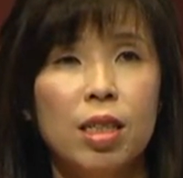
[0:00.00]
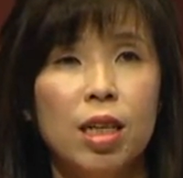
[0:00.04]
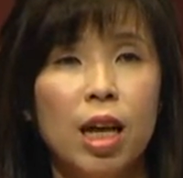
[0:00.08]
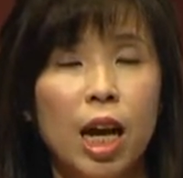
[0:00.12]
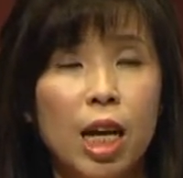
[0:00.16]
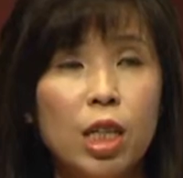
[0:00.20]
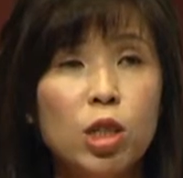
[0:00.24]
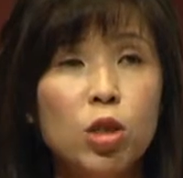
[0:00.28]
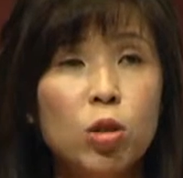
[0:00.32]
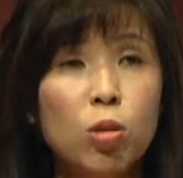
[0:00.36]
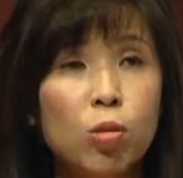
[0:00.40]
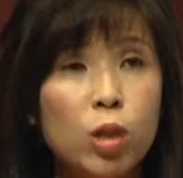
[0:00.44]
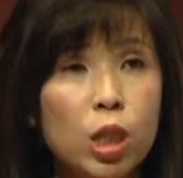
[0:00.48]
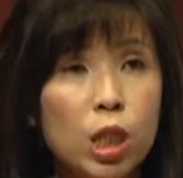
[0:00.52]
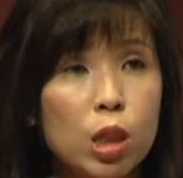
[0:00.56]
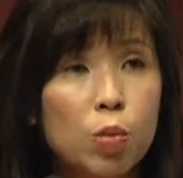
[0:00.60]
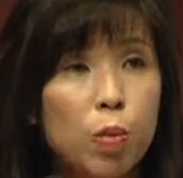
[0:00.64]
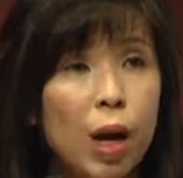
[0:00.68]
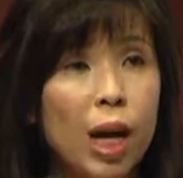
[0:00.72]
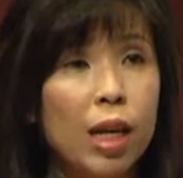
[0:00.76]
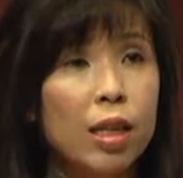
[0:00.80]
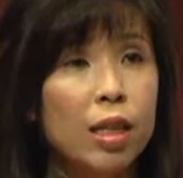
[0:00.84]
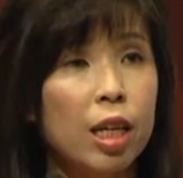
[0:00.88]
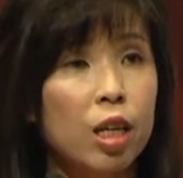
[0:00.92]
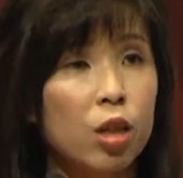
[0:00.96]
has to
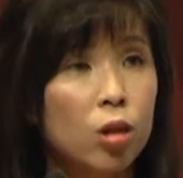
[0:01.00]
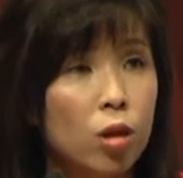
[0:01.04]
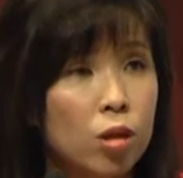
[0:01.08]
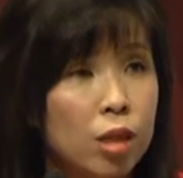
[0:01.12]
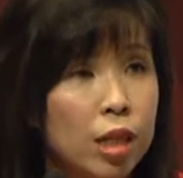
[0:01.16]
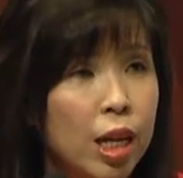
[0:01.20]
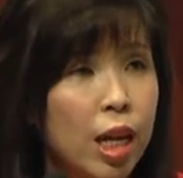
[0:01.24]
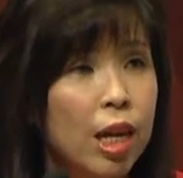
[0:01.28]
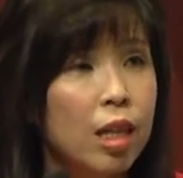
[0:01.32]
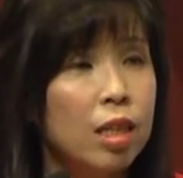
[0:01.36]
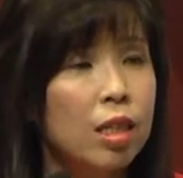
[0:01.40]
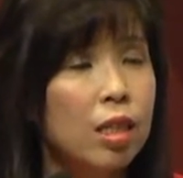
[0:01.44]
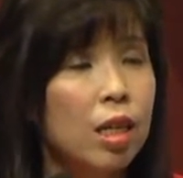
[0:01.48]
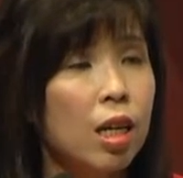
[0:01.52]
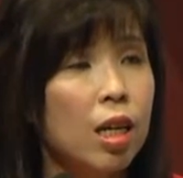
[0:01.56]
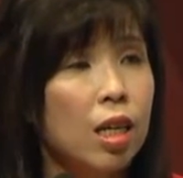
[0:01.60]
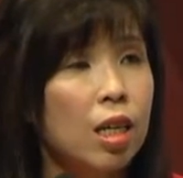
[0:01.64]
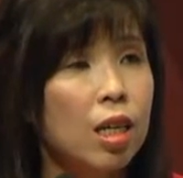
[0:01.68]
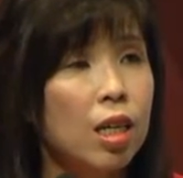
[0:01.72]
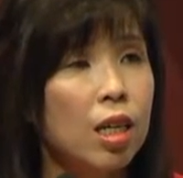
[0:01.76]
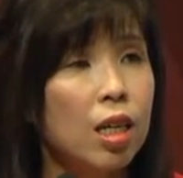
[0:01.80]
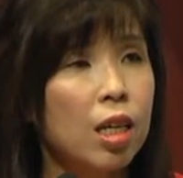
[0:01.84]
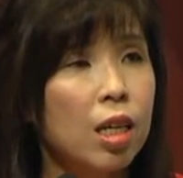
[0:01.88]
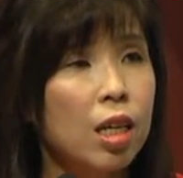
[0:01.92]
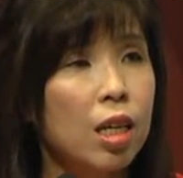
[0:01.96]
respect that your
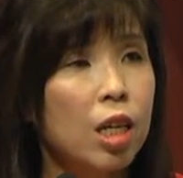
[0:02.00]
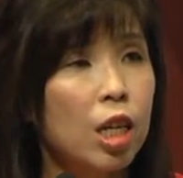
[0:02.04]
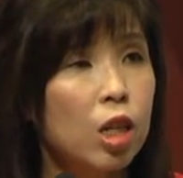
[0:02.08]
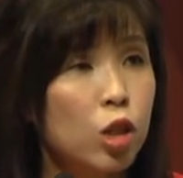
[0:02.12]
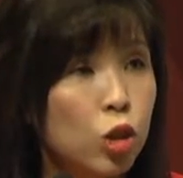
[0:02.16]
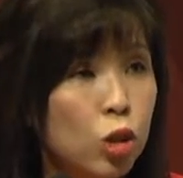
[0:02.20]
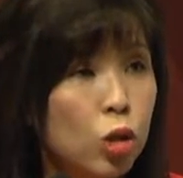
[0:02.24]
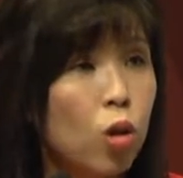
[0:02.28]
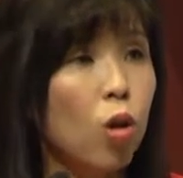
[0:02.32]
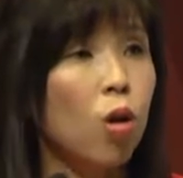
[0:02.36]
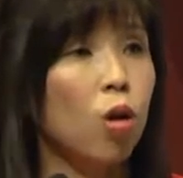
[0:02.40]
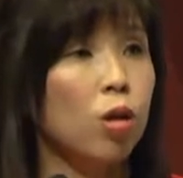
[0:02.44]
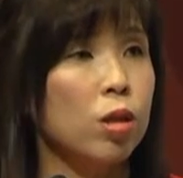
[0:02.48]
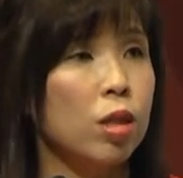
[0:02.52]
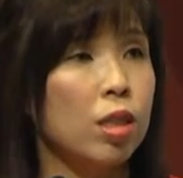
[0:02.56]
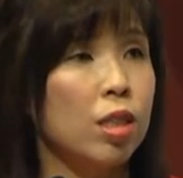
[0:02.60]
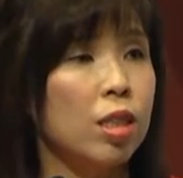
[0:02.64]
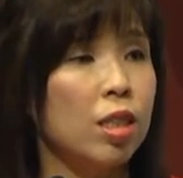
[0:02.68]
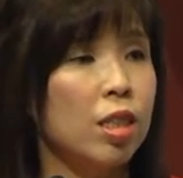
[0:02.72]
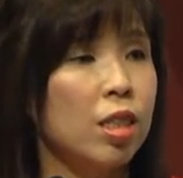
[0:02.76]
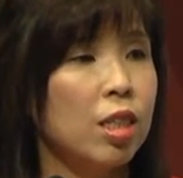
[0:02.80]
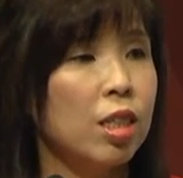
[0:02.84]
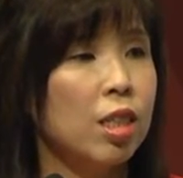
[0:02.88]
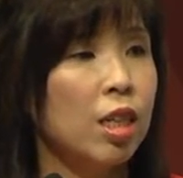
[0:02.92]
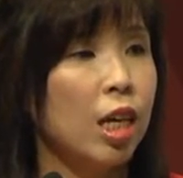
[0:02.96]
data is
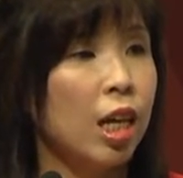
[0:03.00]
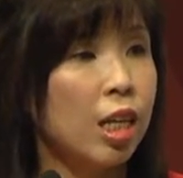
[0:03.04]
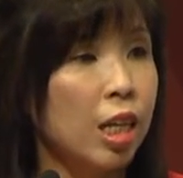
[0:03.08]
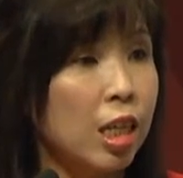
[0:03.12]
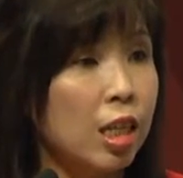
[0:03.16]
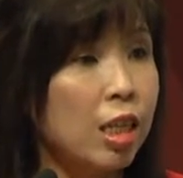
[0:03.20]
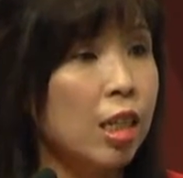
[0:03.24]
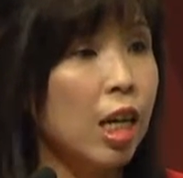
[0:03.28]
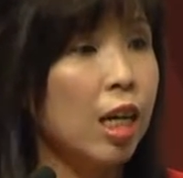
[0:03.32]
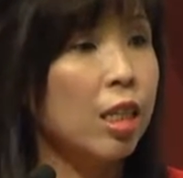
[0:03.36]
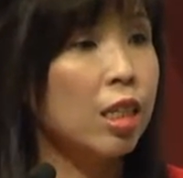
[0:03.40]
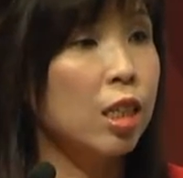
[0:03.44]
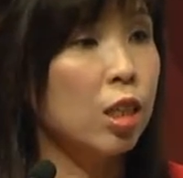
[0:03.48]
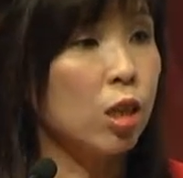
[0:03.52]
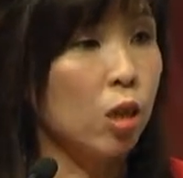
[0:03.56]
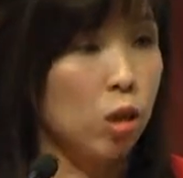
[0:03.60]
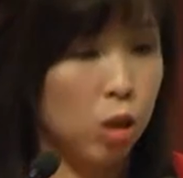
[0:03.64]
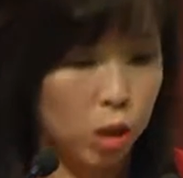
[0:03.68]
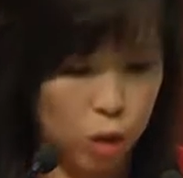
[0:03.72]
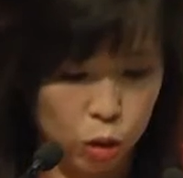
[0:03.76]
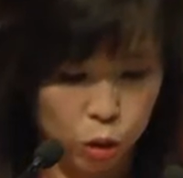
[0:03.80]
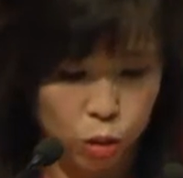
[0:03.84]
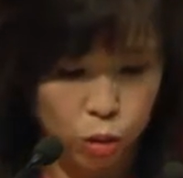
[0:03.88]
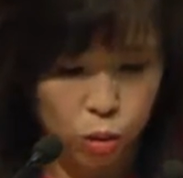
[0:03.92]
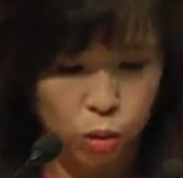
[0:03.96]
yours and is under your
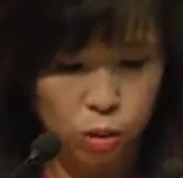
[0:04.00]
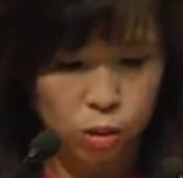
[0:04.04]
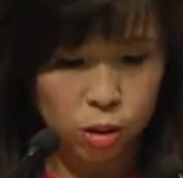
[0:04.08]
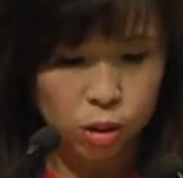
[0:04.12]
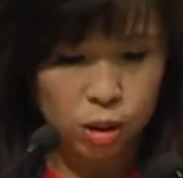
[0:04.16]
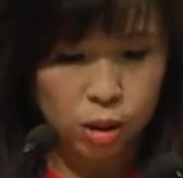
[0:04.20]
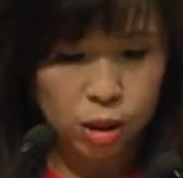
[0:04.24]
control.